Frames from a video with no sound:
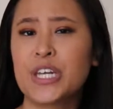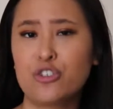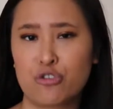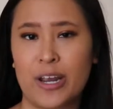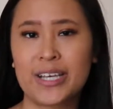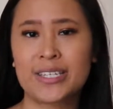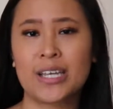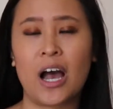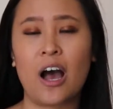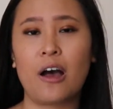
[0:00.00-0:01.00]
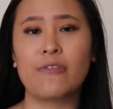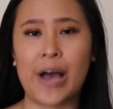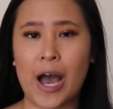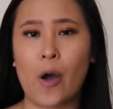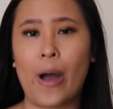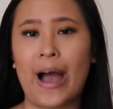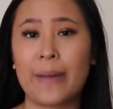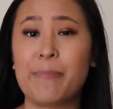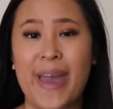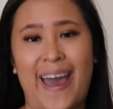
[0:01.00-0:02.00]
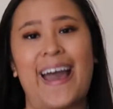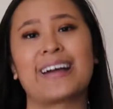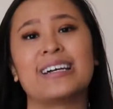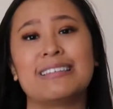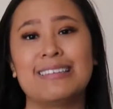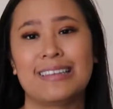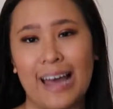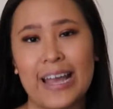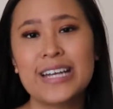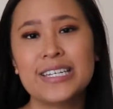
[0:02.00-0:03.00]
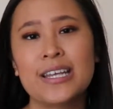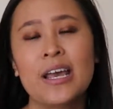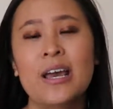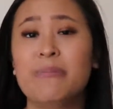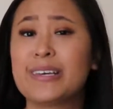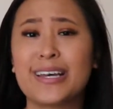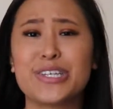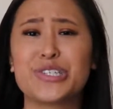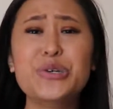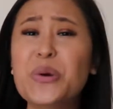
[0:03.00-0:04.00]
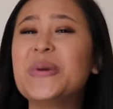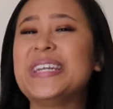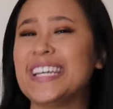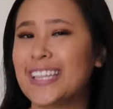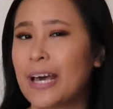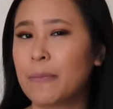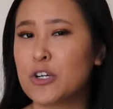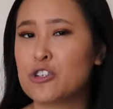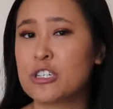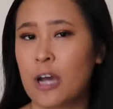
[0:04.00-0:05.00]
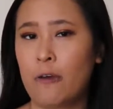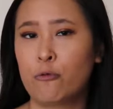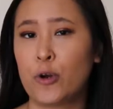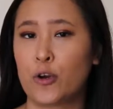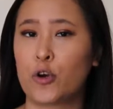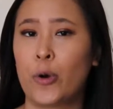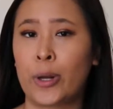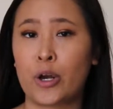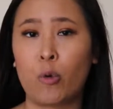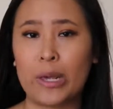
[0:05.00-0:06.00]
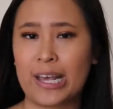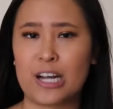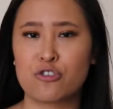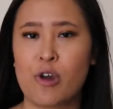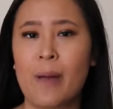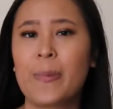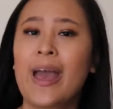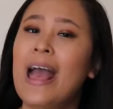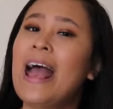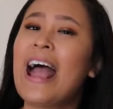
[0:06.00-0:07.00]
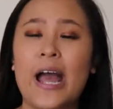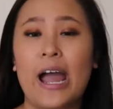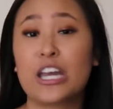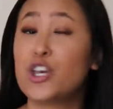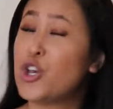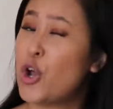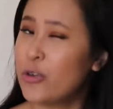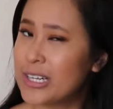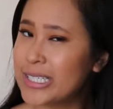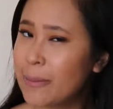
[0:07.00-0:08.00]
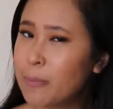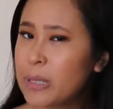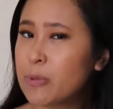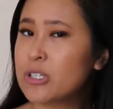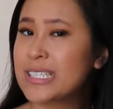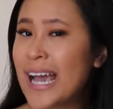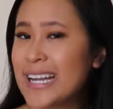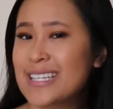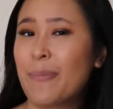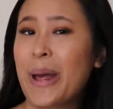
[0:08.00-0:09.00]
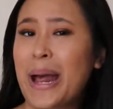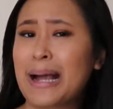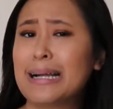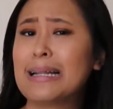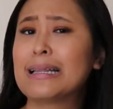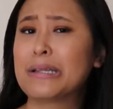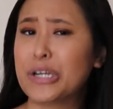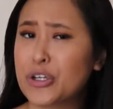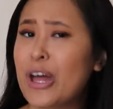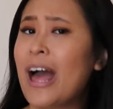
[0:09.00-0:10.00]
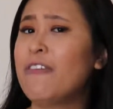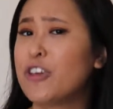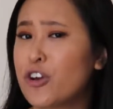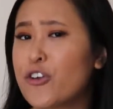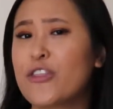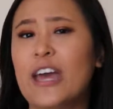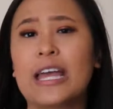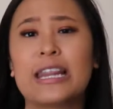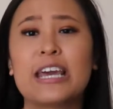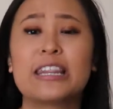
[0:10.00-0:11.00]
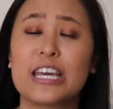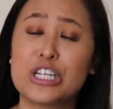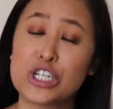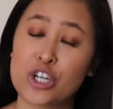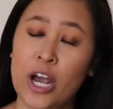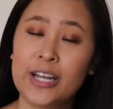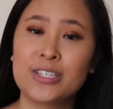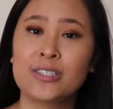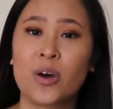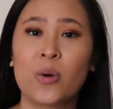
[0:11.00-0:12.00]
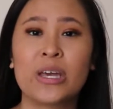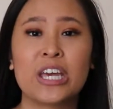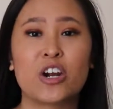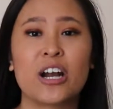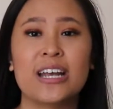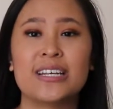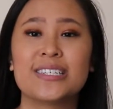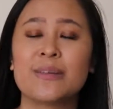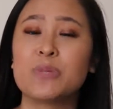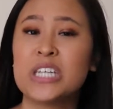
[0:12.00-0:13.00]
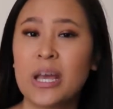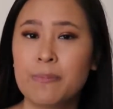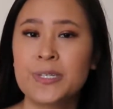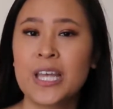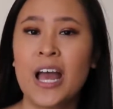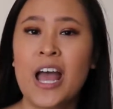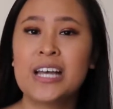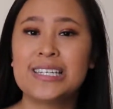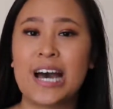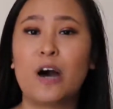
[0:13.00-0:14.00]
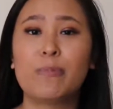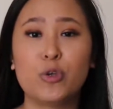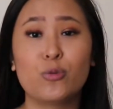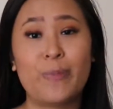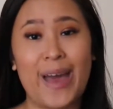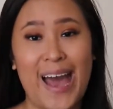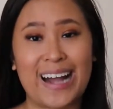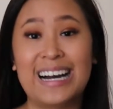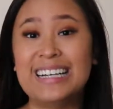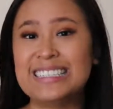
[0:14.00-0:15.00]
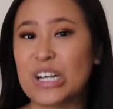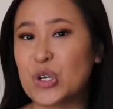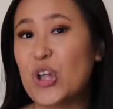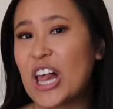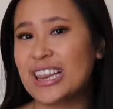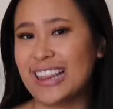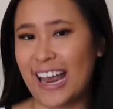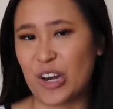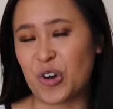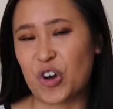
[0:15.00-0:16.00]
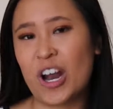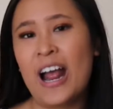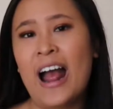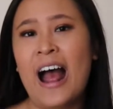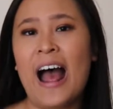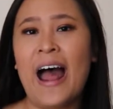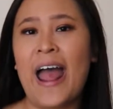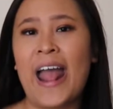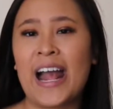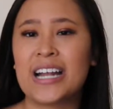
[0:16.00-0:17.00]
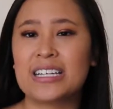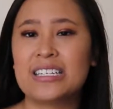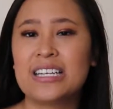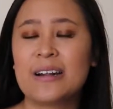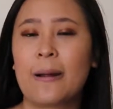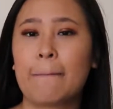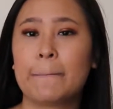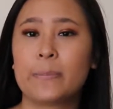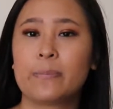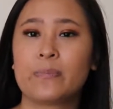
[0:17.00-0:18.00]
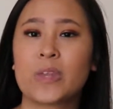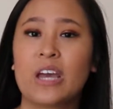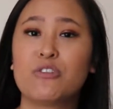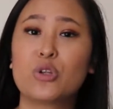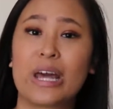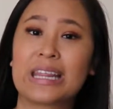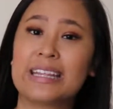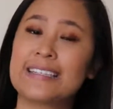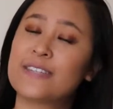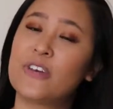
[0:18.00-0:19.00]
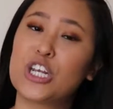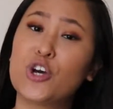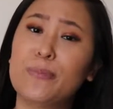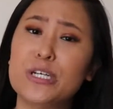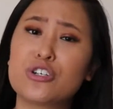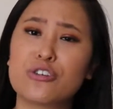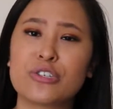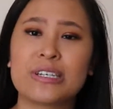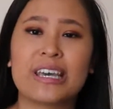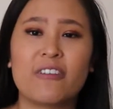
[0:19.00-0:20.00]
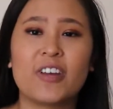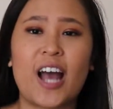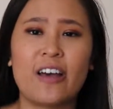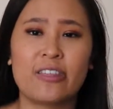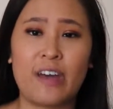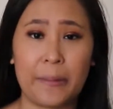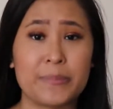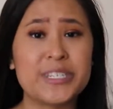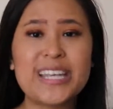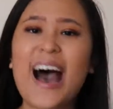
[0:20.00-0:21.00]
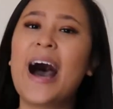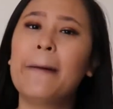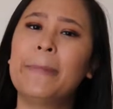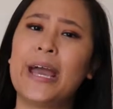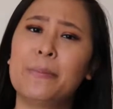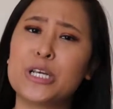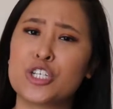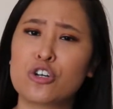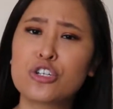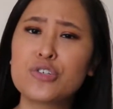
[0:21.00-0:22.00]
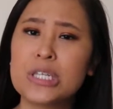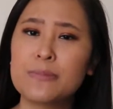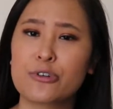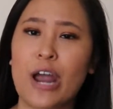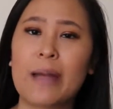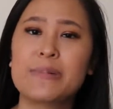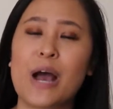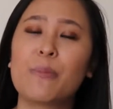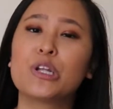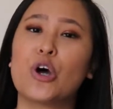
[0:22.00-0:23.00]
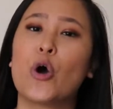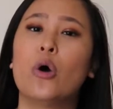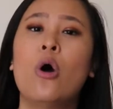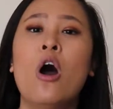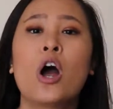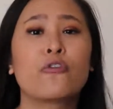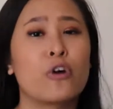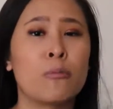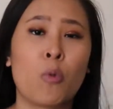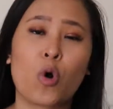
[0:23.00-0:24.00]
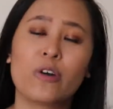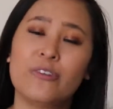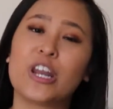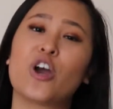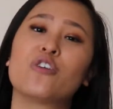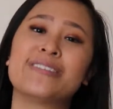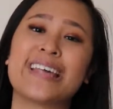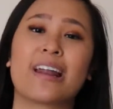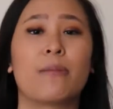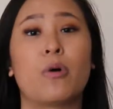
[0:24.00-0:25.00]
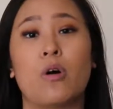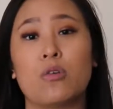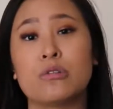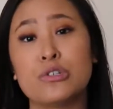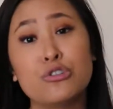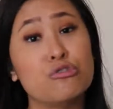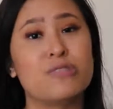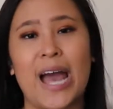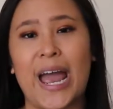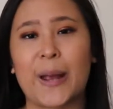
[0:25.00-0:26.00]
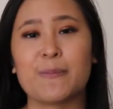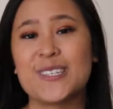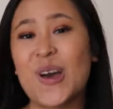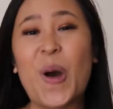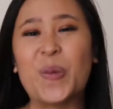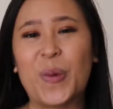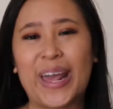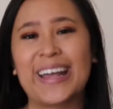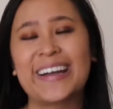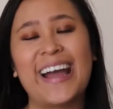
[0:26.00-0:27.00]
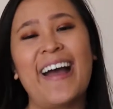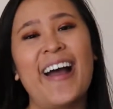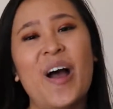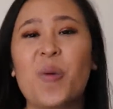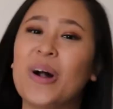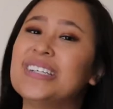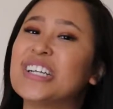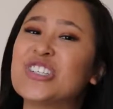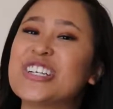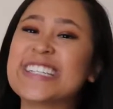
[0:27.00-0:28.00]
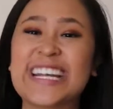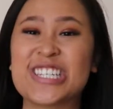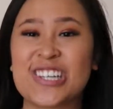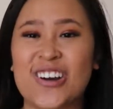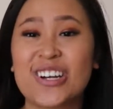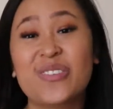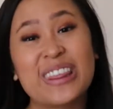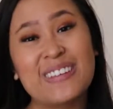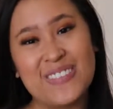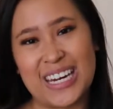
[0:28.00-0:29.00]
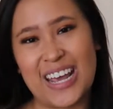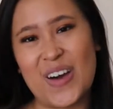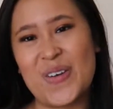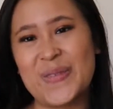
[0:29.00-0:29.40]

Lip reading: and tricks of how I pack light, because you don't need that much stuff when you're going on a weekend trip. And I know that some people tend to pack a little heavier than they should, so here is some tips to help you pack a little lighter. And if you like this video, be sure to give it a thumbs up and be sure to subscribe down below for more videos that I post 2 times a week. Well, let's just get started with the video.